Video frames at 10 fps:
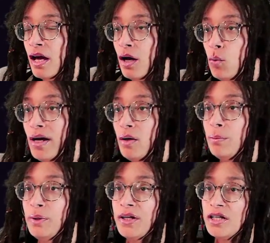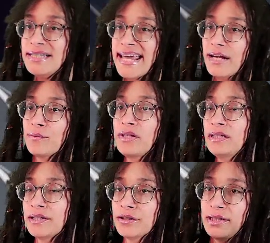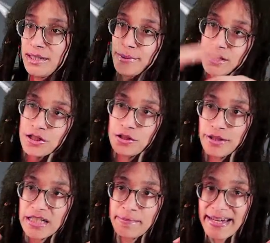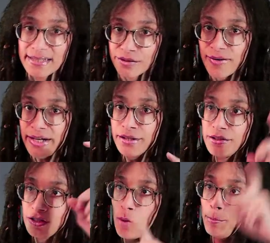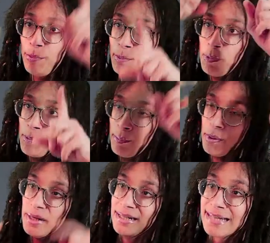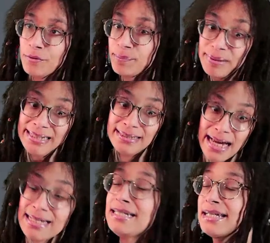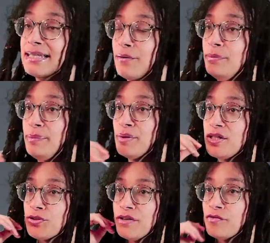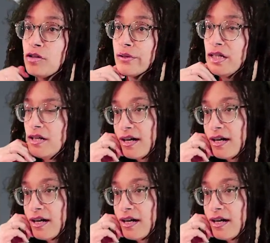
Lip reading: Well, I mean, we could take it really literally. We could just do like Space Invaders, you know, boop, boop, boop, boop, boop. That would be nice, because that would be pretty straightforward.